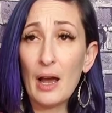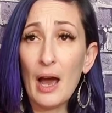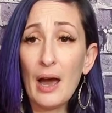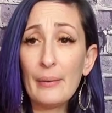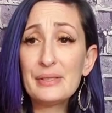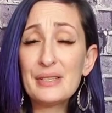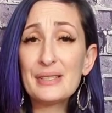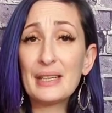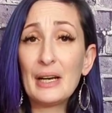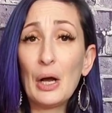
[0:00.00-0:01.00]
How is
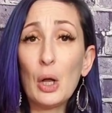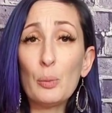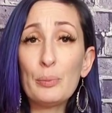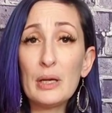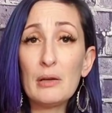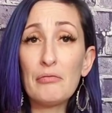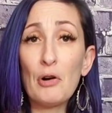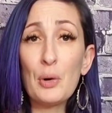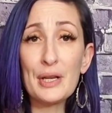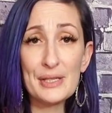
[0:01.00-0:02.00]
this going to help me
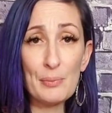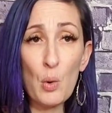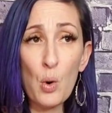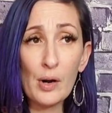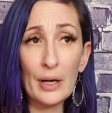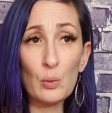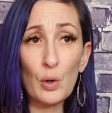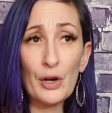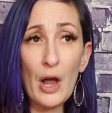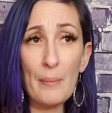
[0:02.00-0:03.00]
focus more and
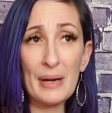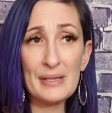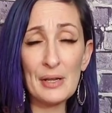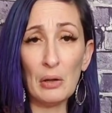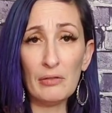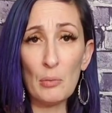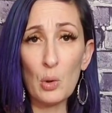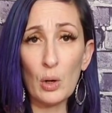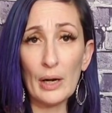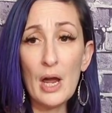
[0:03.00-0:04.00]
work on myself
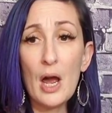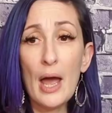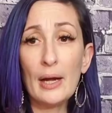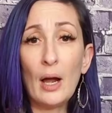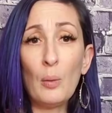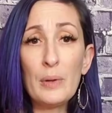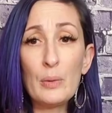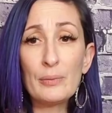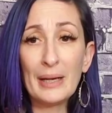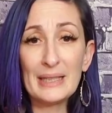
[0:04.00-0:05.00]
more and help me
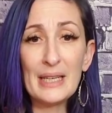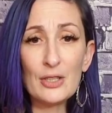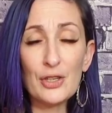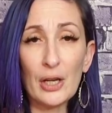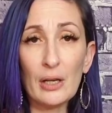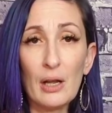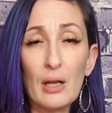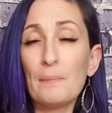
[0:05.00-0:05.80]
with my addiction?